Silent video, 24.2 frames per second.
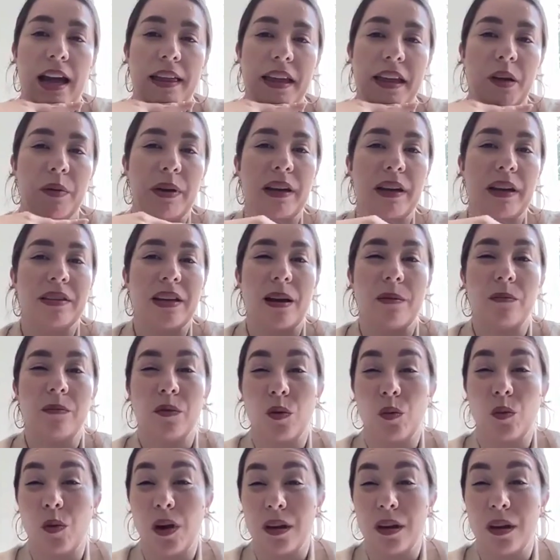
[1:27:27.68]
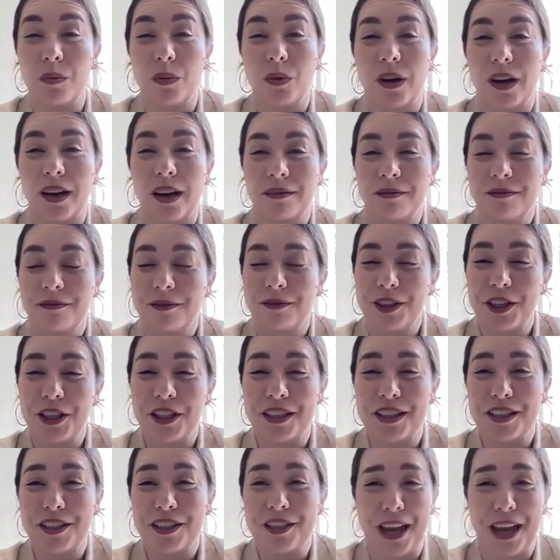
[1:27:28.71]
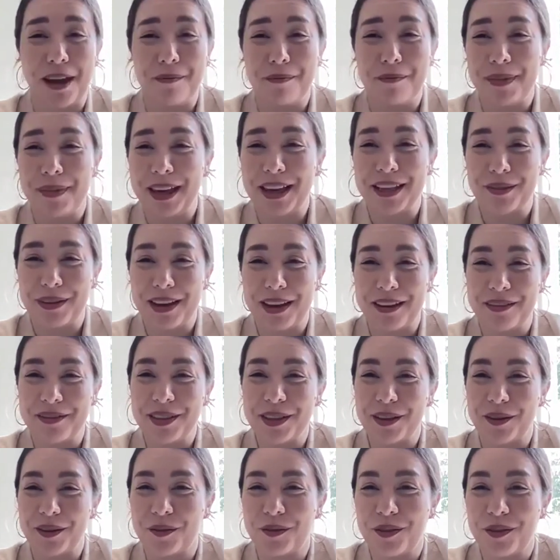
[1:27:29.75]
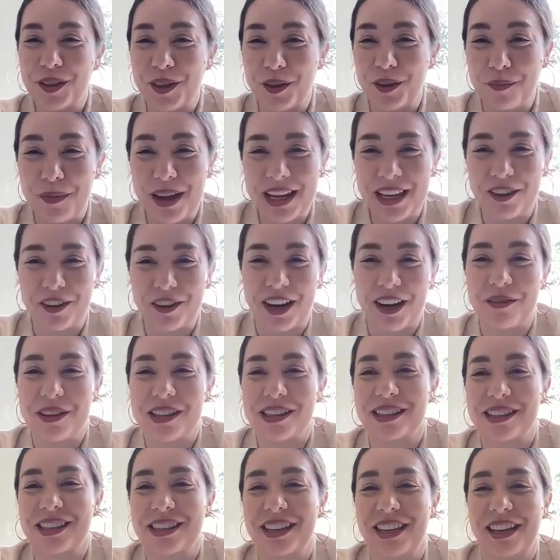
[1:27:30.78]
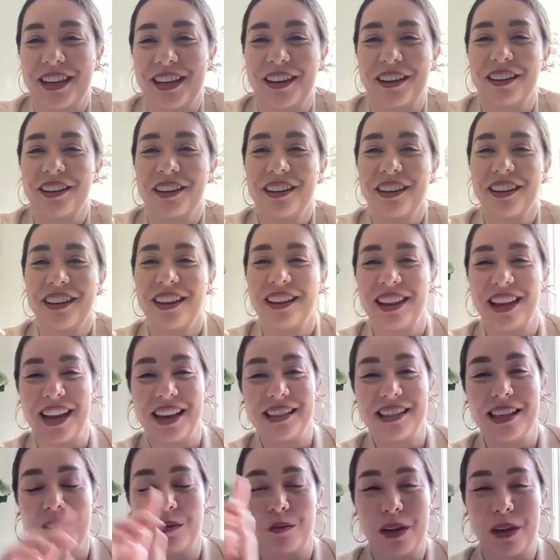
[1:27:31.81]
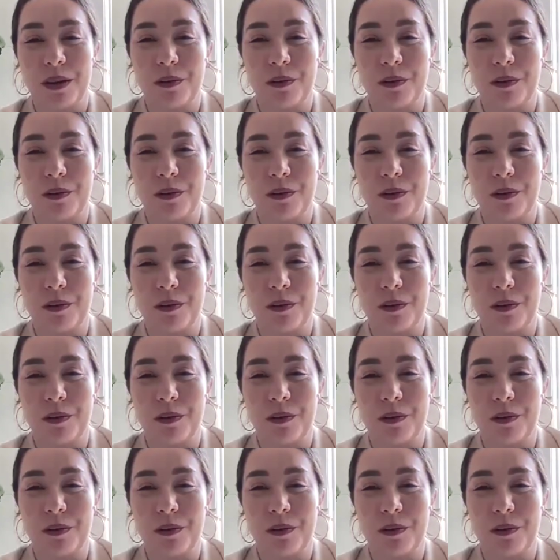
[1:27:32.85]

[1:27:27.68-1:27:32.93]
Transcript: I think we have time for one more, which is a shame because we have so so many great ones in here like I said,